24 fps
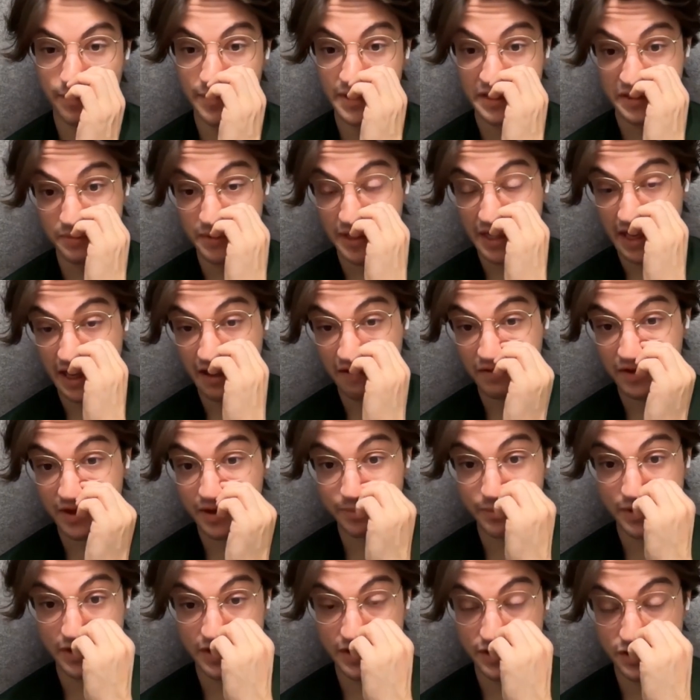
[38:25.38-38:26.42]

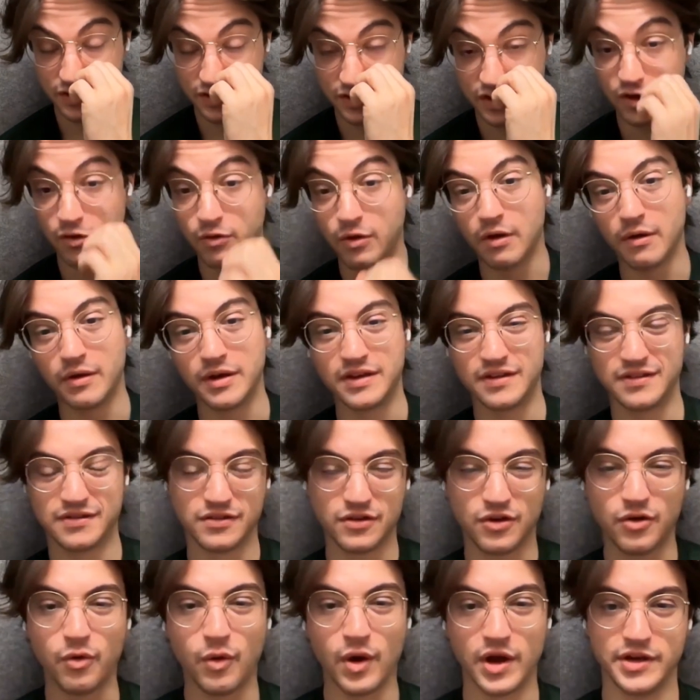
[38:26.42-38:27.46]
misbehaving, but it's just the query
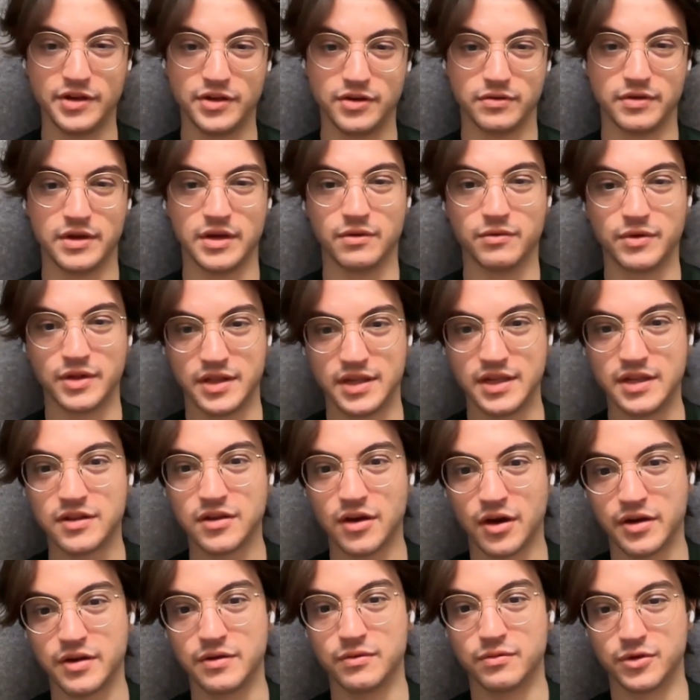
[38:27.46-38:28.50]
isn't quite doing what they
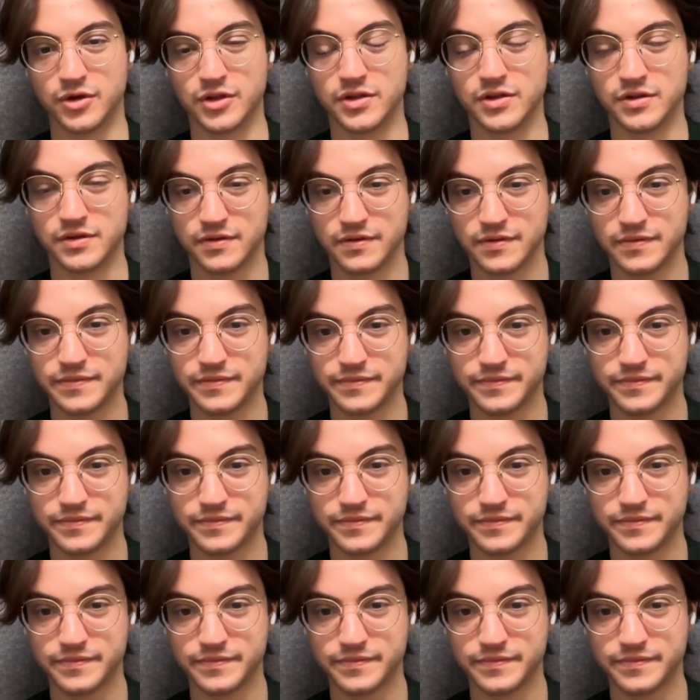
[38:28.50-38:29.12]
thought it would.